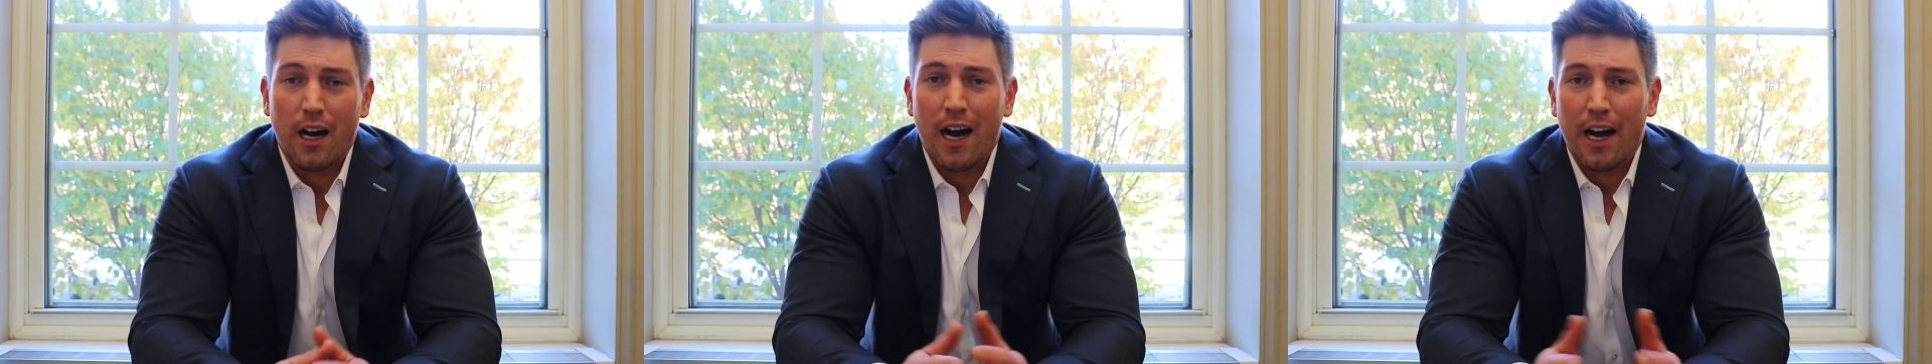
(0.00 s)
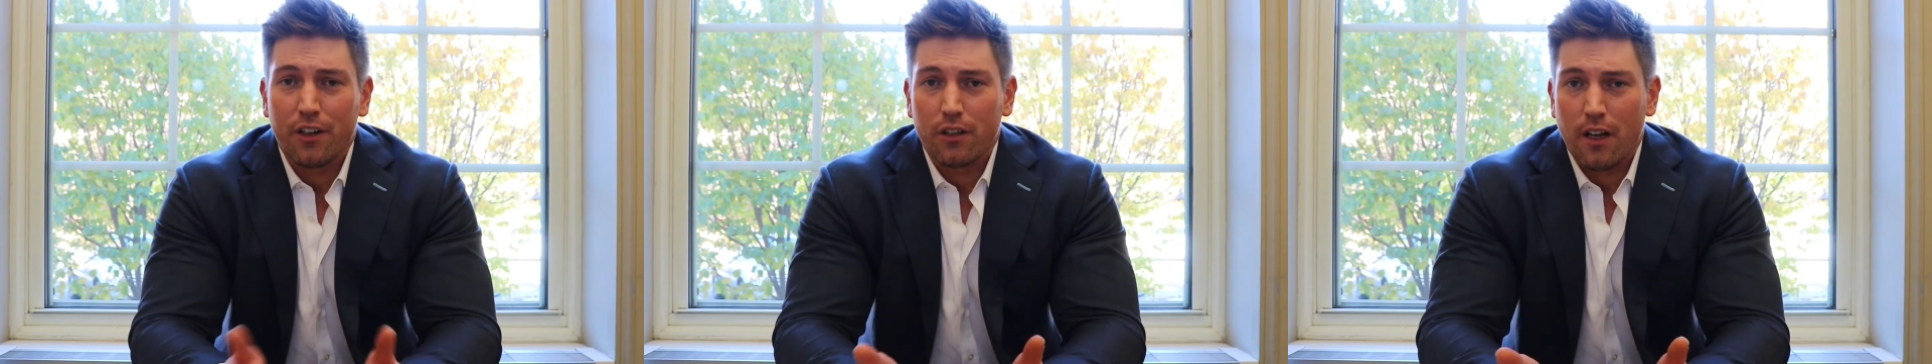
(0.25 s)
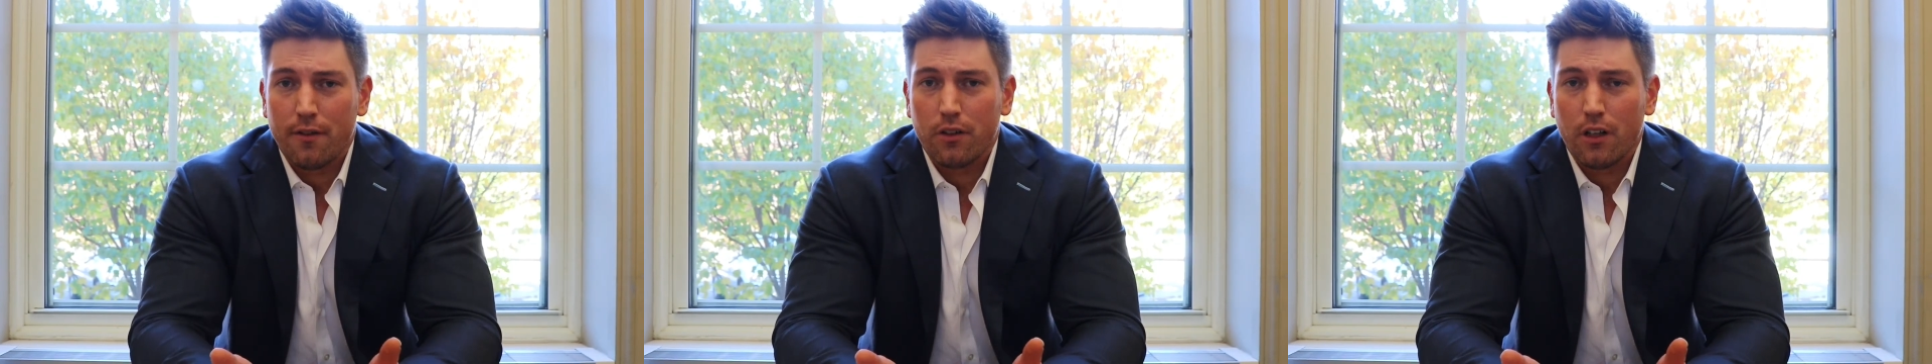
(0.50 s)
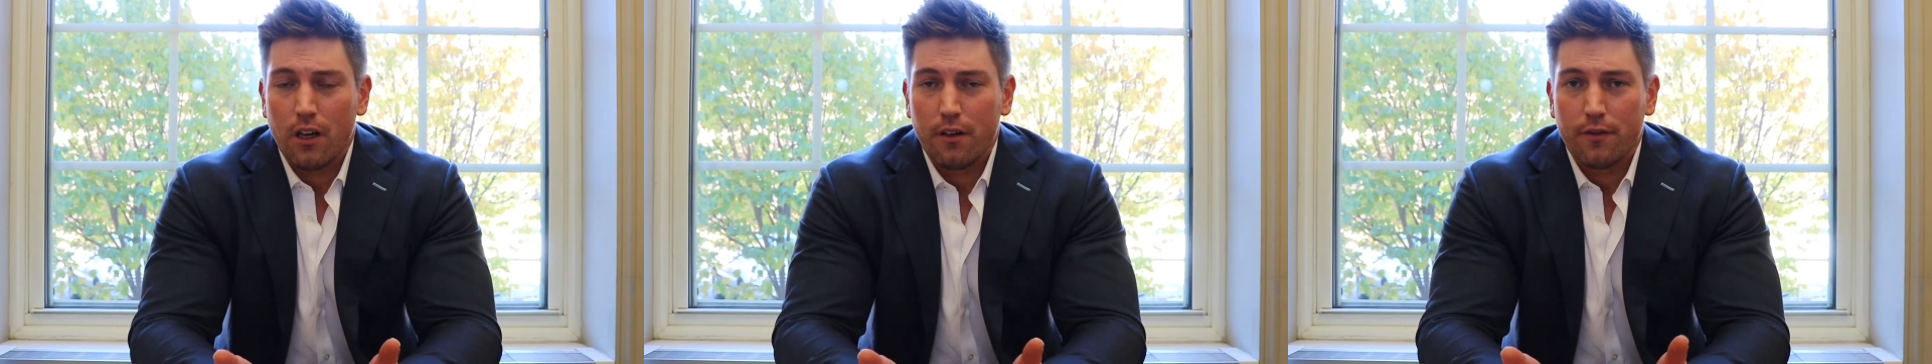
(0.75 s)
higher
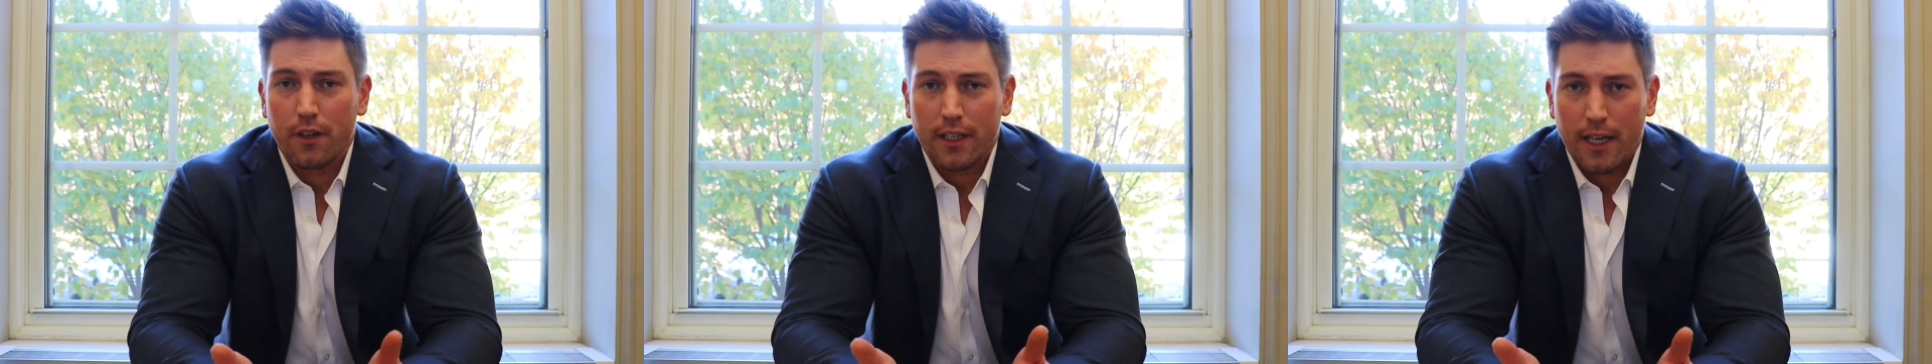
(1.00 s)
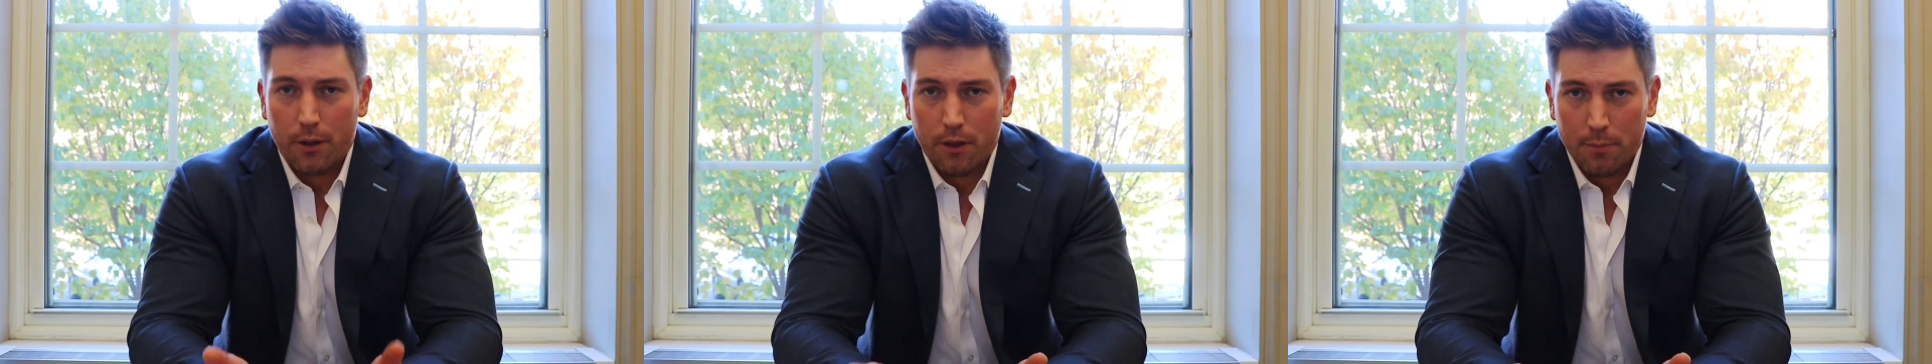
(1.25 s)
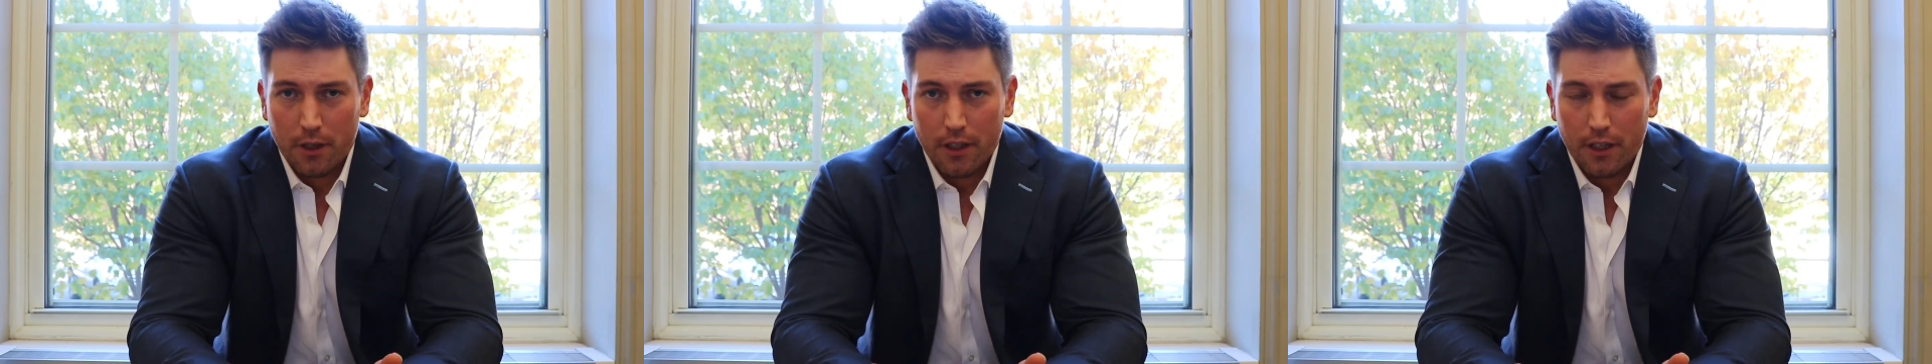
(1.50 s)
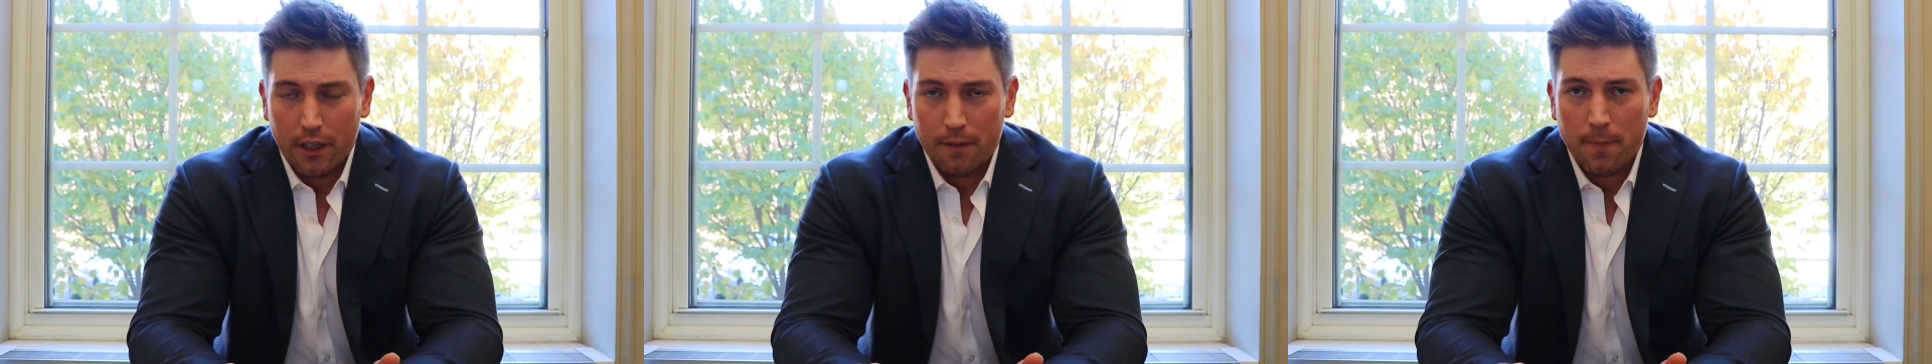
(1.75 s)
level of accountability.